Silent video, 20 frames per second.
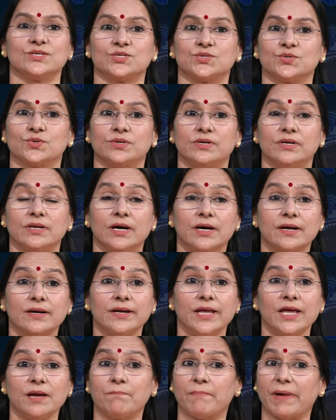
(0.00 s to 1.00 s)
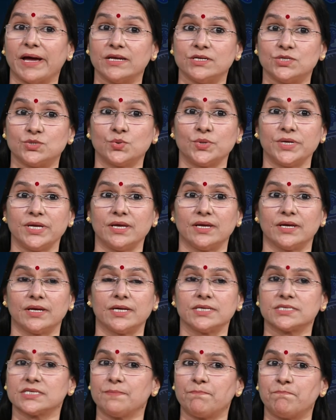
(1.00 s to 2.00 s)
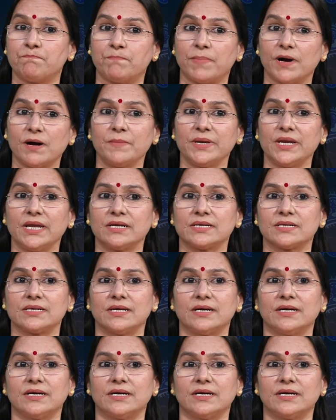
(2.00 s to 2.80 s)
So, learning by doing is a permanent